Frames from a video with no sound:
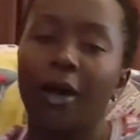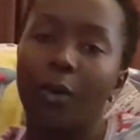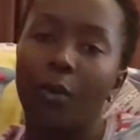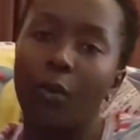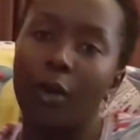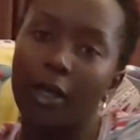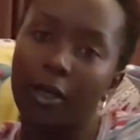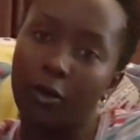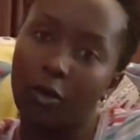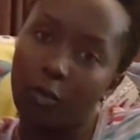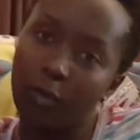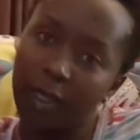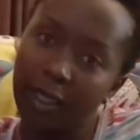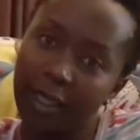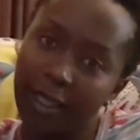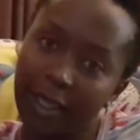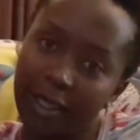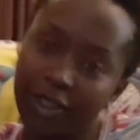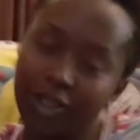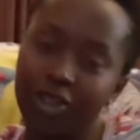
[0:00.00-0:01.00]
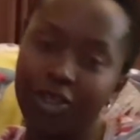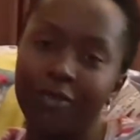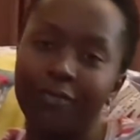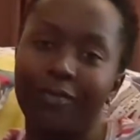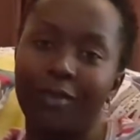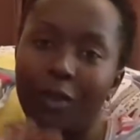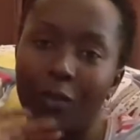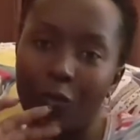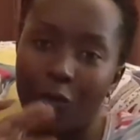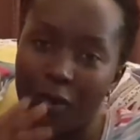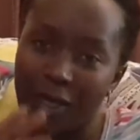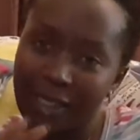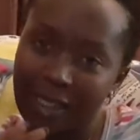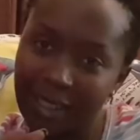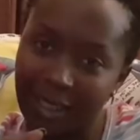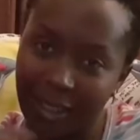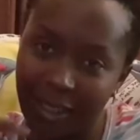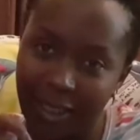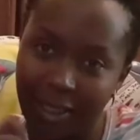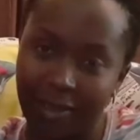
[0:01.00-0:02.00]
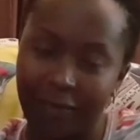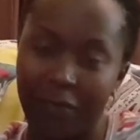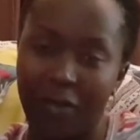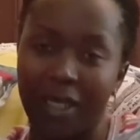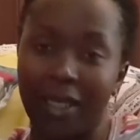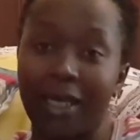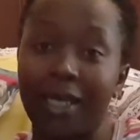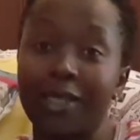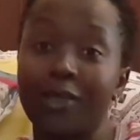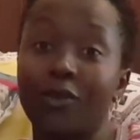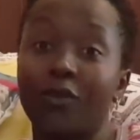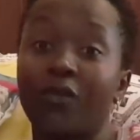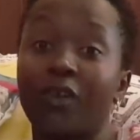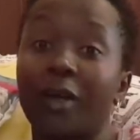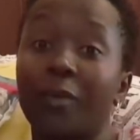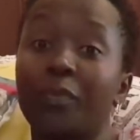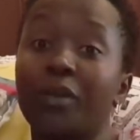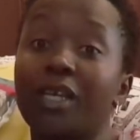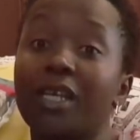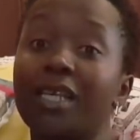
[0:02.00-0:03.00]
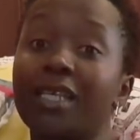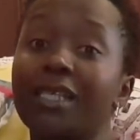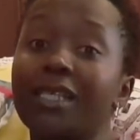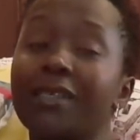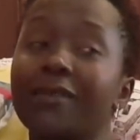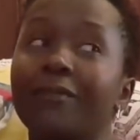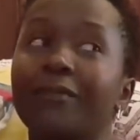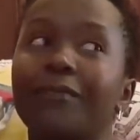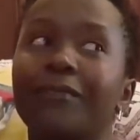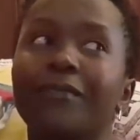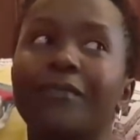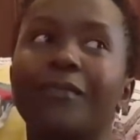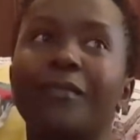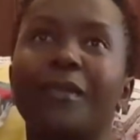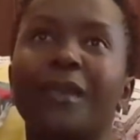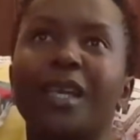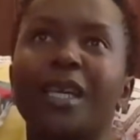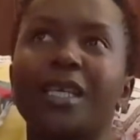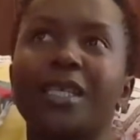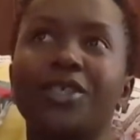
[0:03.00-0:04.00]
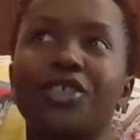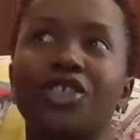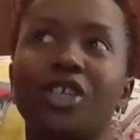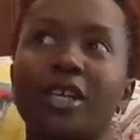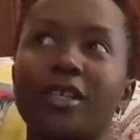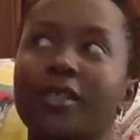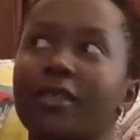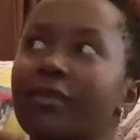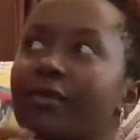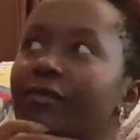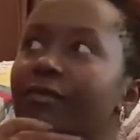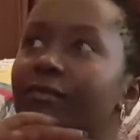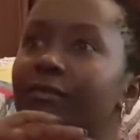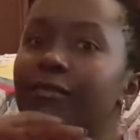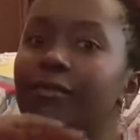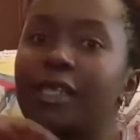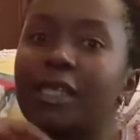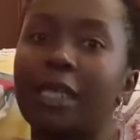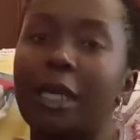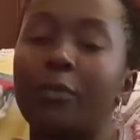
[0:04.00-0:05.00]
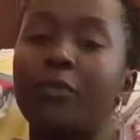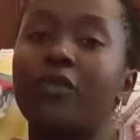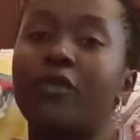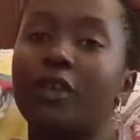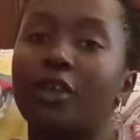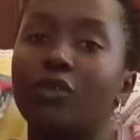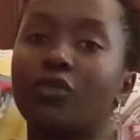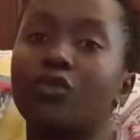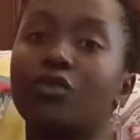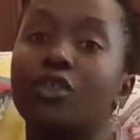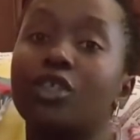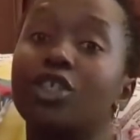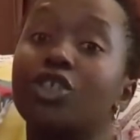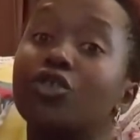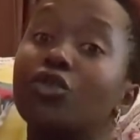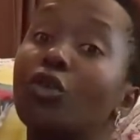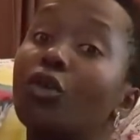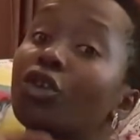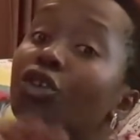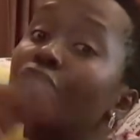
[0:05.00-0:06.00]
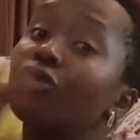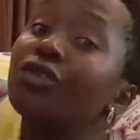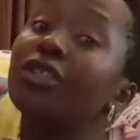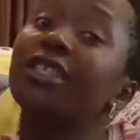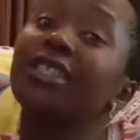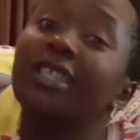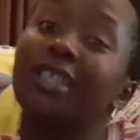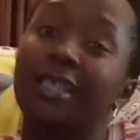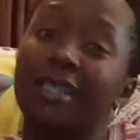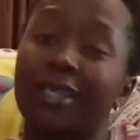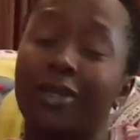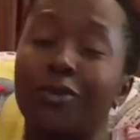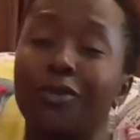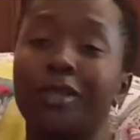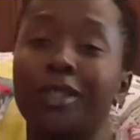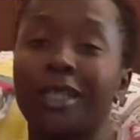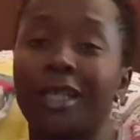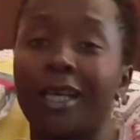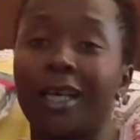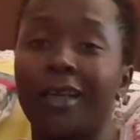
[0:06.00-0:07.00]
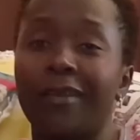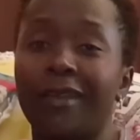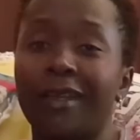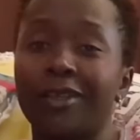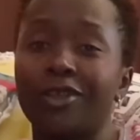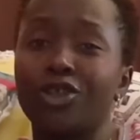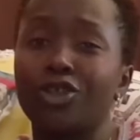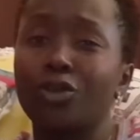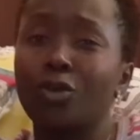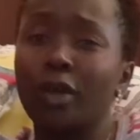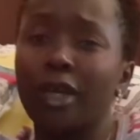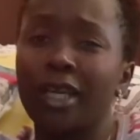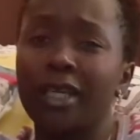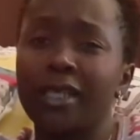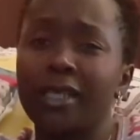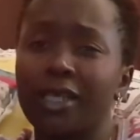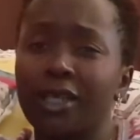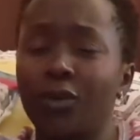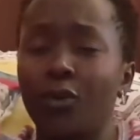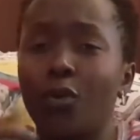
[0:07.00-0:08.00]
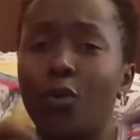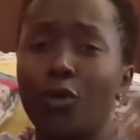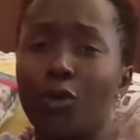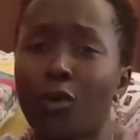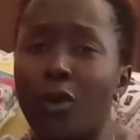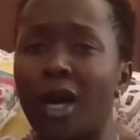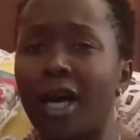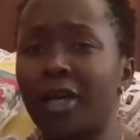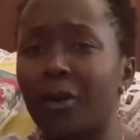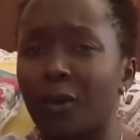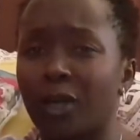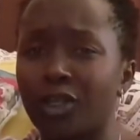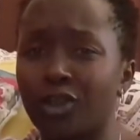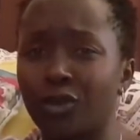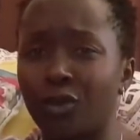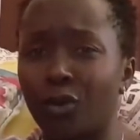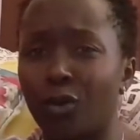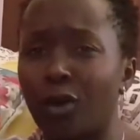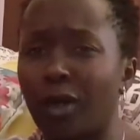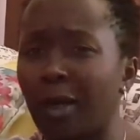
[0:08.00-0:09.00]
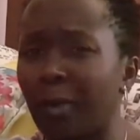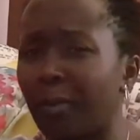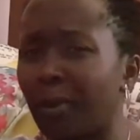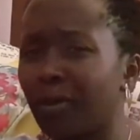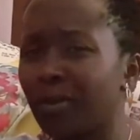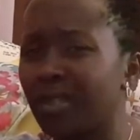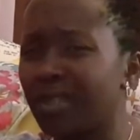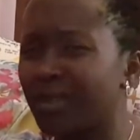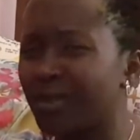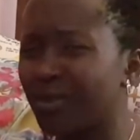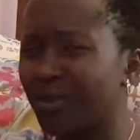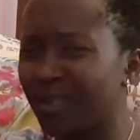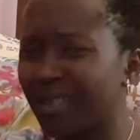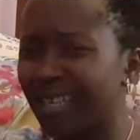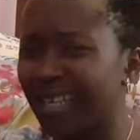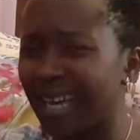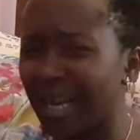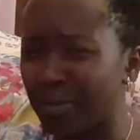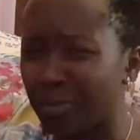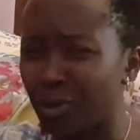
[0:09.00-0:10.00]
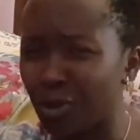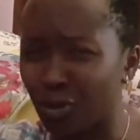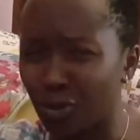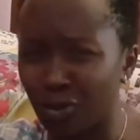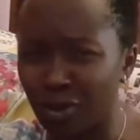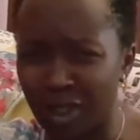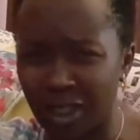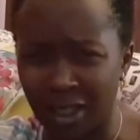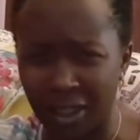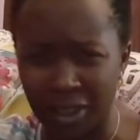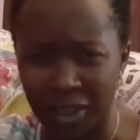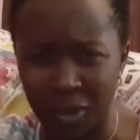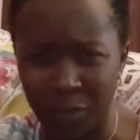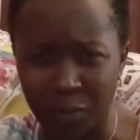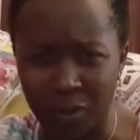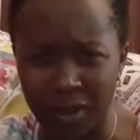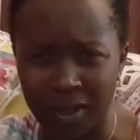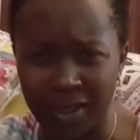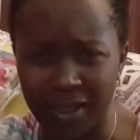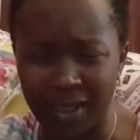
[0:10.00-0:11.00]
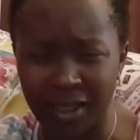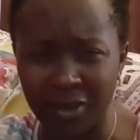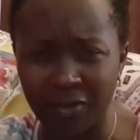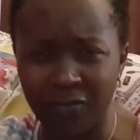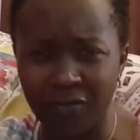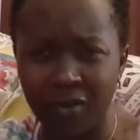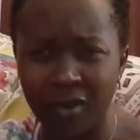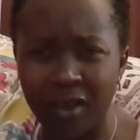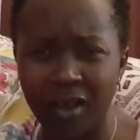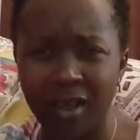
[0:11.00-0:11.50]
Well, Komakech, once again, My Glass of Happiness is just something to teach all you ninjas out there that showcasing who you are and what you're all about is not absolutely expensive.